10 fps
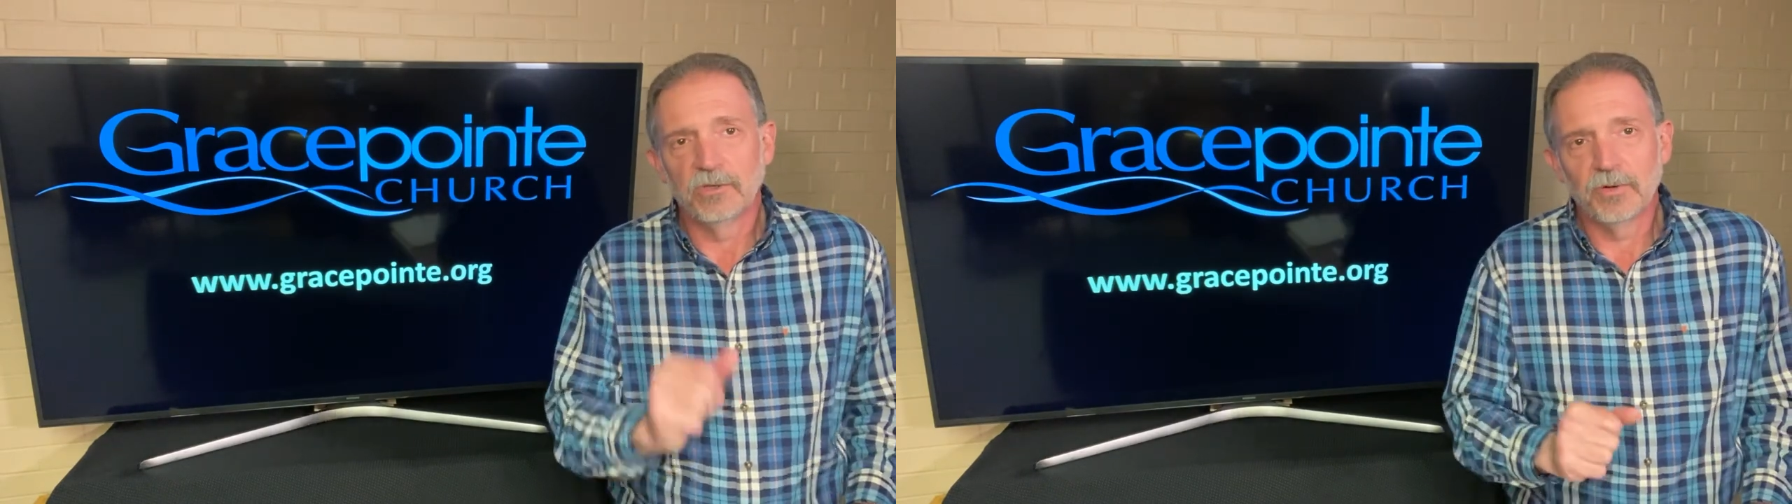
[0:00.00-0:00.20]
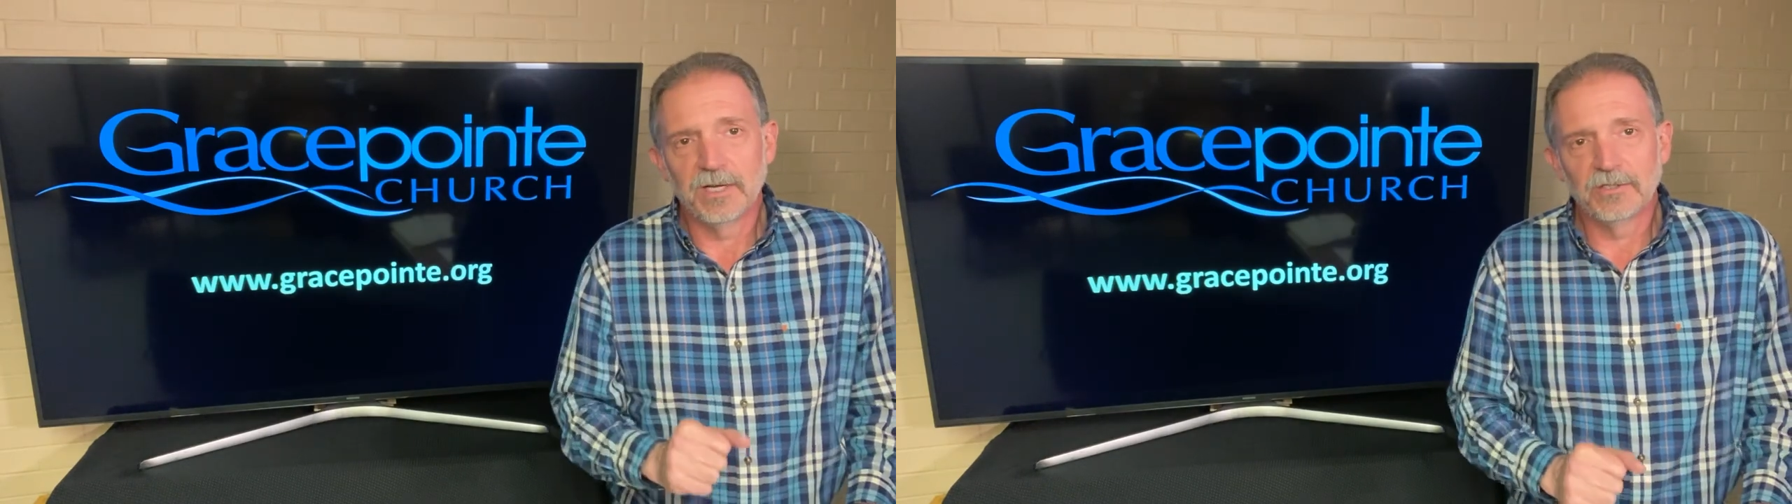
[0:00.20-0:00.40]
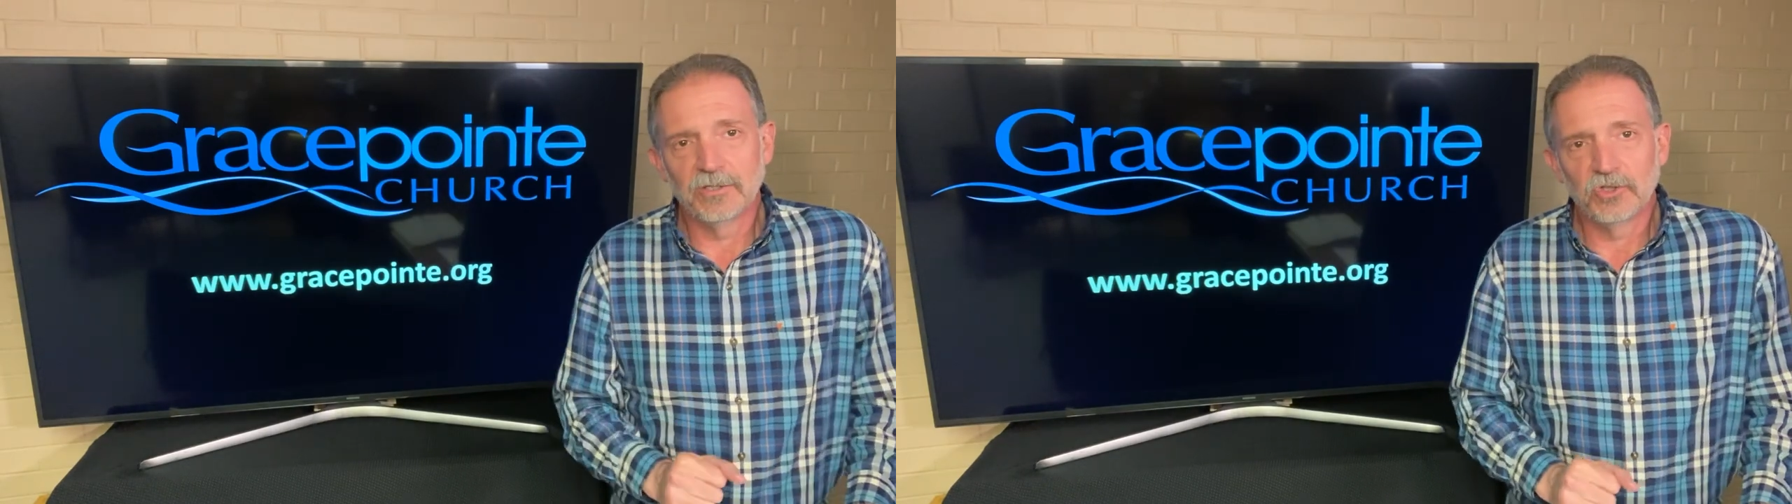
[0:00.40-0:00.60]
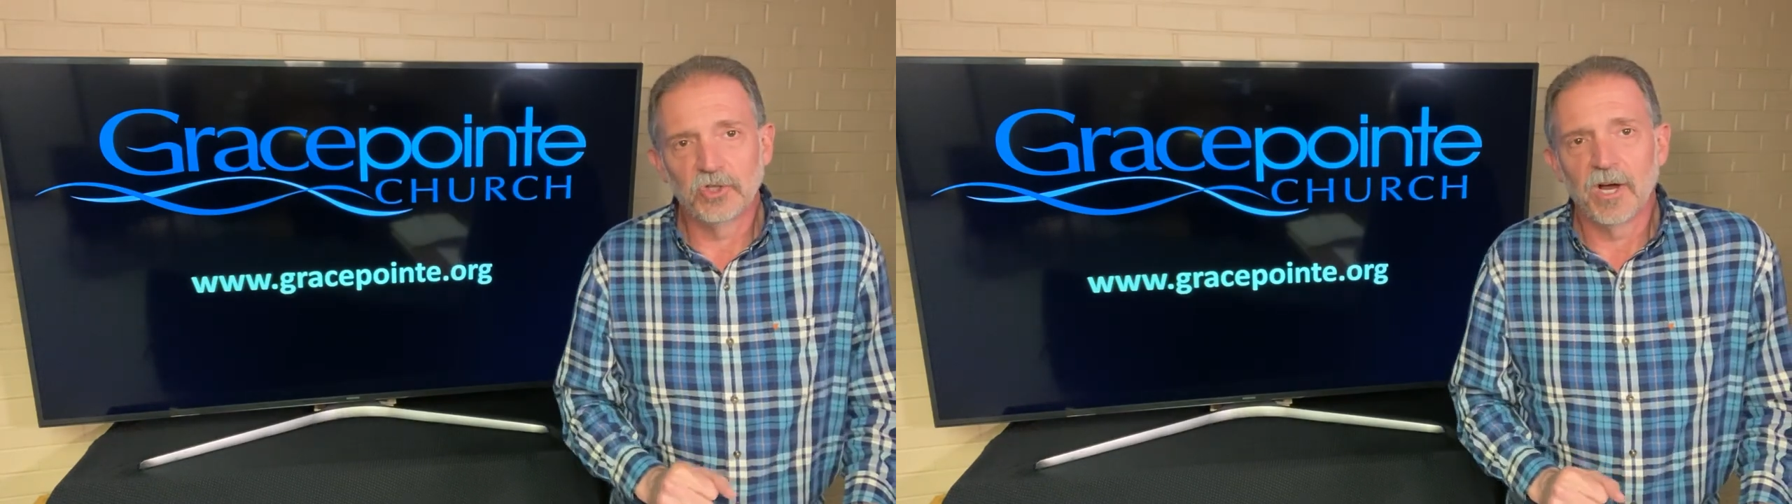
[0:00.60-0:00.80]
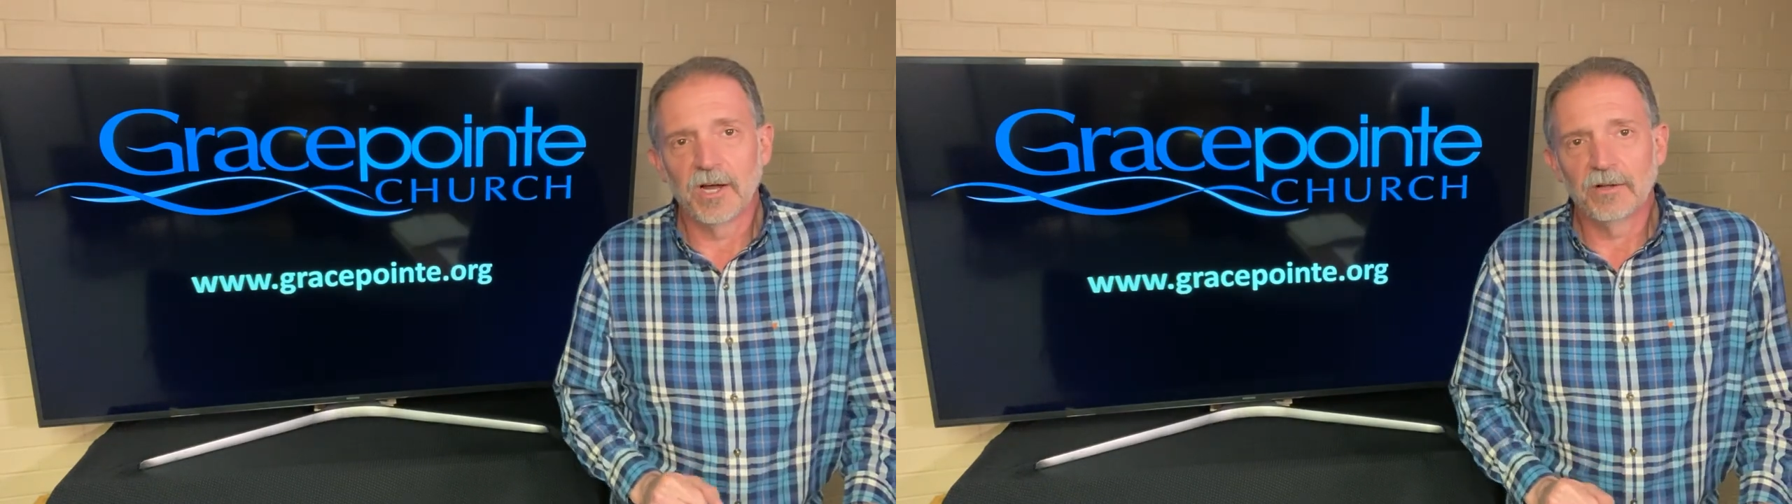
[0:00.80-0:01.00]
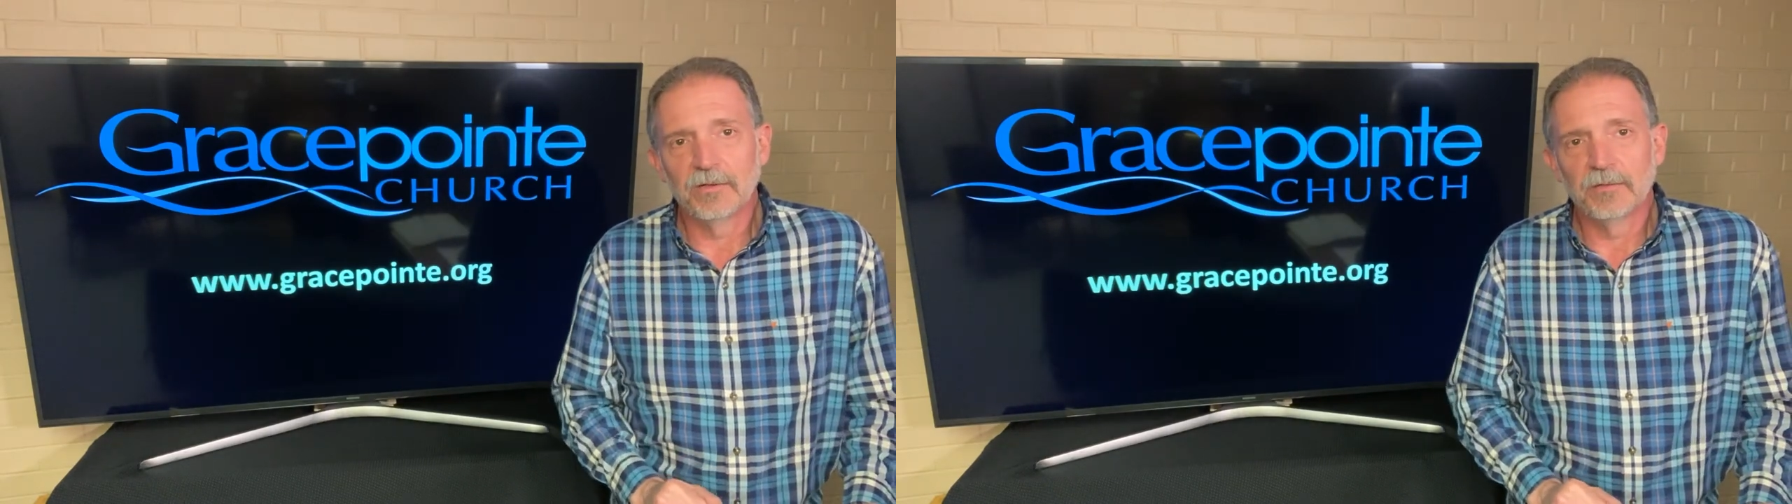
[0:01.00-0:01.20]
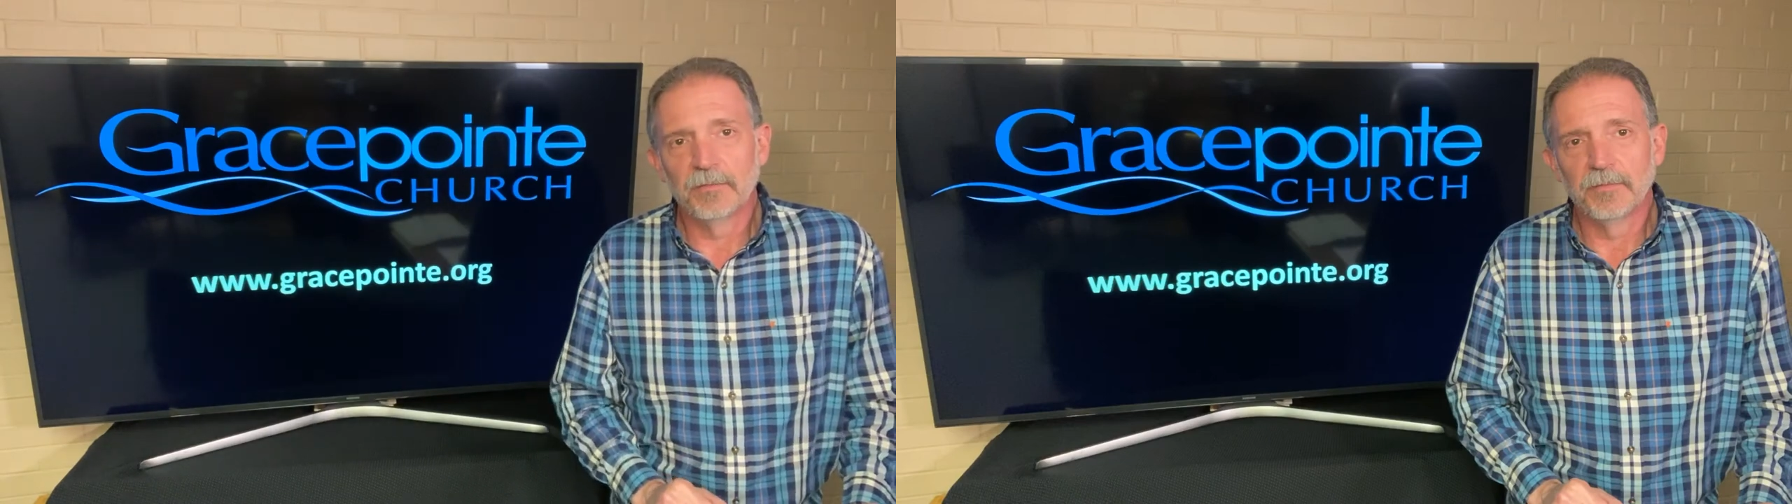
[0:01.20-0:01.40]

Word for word: you as his child.